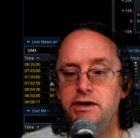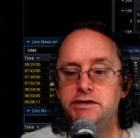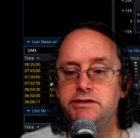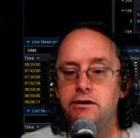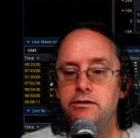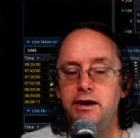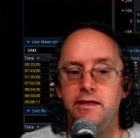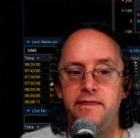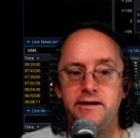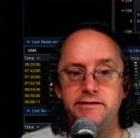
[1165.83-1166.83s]
So
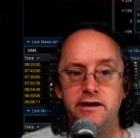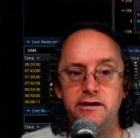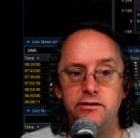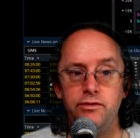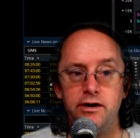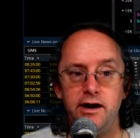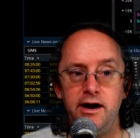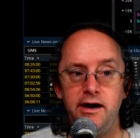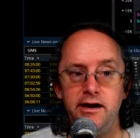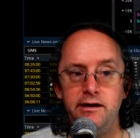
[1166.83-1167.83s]
that's kind of where
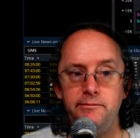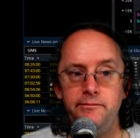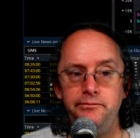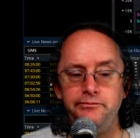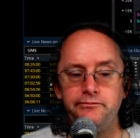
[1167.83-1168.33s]
I am.